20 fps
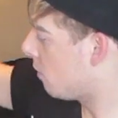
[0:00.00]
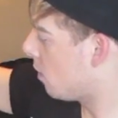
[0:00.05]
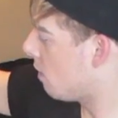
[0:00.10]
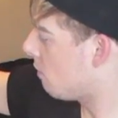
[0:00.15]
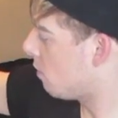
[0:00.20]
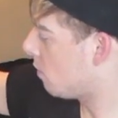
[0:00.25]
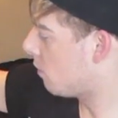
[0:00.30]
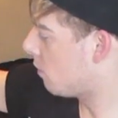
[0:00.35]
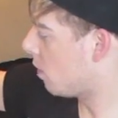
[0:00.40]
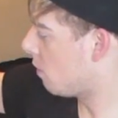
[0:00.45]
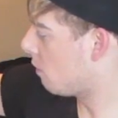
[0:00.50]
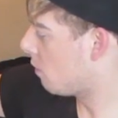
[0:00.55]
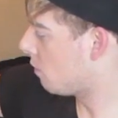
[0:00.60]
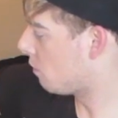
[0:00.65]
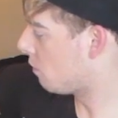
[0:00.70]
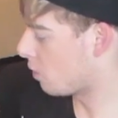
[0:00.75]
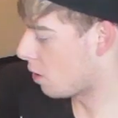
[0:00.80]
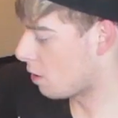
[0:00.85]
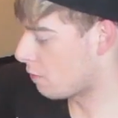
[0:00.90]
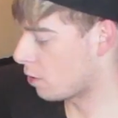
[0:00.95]
Forever, Forever,
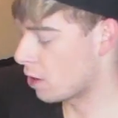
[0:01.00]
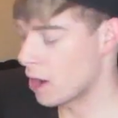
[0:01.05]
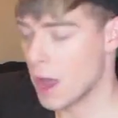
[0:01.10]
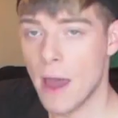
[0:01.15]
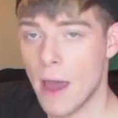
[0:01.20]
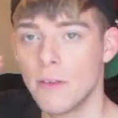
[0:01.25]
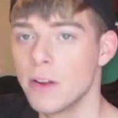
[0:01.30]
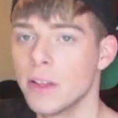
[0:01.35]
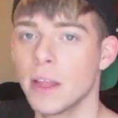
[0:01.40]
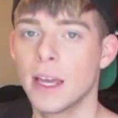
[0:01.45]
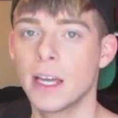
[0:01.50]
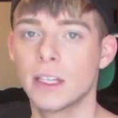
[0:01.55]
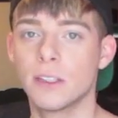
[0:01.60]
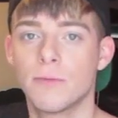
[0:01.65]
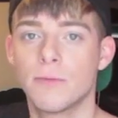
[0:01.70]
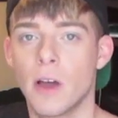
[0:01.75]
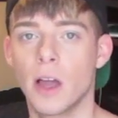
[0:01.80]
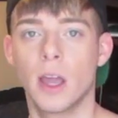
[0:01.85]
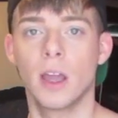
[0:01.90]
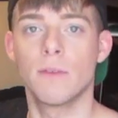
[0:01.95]
Forever. Everything is
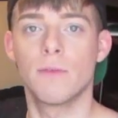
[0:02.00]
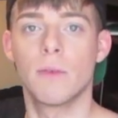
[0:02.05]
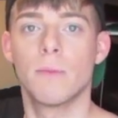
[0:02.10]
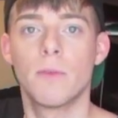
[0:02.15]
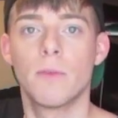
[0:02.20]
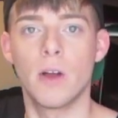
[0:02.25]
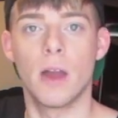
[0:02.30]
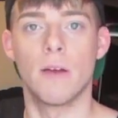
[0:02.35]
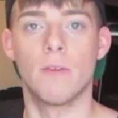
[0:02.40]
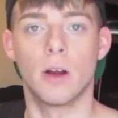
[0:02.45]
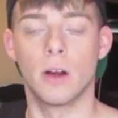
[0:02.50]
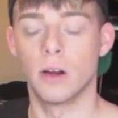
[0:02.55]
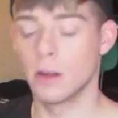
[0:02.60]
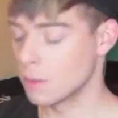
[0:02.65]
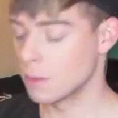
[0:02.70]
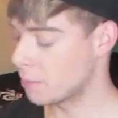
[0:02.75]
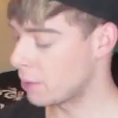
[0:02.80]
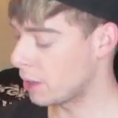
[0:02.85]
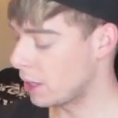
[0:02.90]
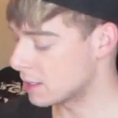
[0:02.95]
fucking from Forever
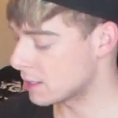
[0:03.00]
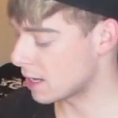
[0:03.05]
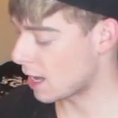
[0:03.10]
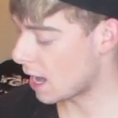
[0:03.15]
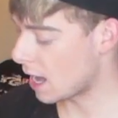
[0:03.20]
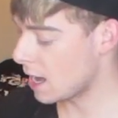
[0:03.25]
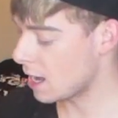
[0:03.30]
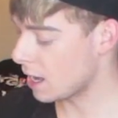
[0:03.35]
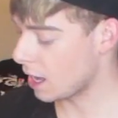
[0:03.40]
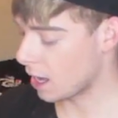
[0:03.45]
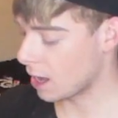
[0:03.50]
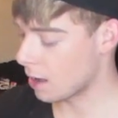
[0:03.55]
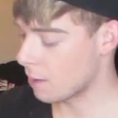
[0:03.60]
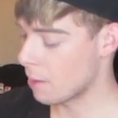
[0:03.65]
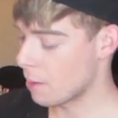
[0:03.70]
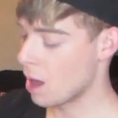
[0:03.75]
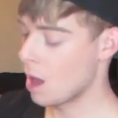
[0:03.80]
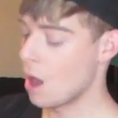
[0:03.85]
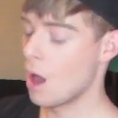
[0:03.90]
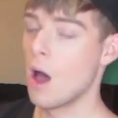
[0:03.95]
because I
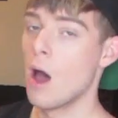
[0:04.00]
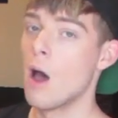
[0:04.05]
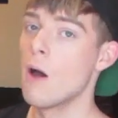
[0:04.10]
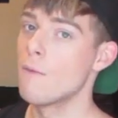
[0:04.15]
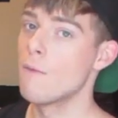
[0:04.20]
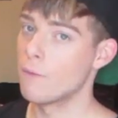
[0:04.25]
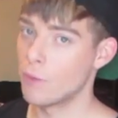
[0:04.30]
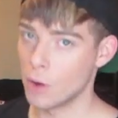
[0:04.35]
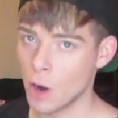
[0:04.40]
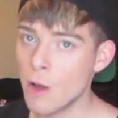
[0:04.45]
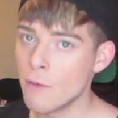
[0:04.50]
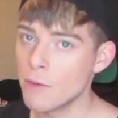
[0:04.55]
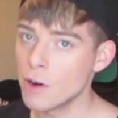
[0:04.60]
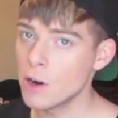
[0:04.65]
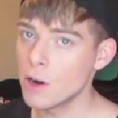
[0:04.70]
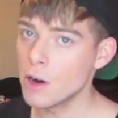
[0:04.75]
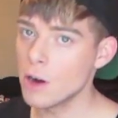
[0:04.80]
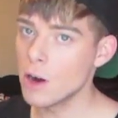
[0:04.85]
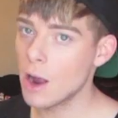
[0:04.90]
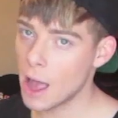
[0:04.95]
am
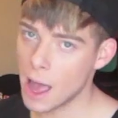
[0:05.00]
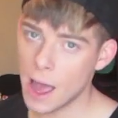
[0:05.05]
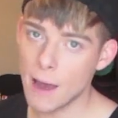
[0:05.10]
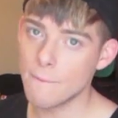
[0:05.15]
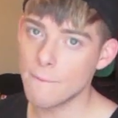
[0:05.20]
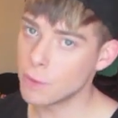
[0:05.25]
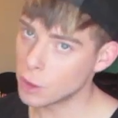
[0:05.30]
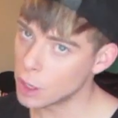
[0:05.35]
forever at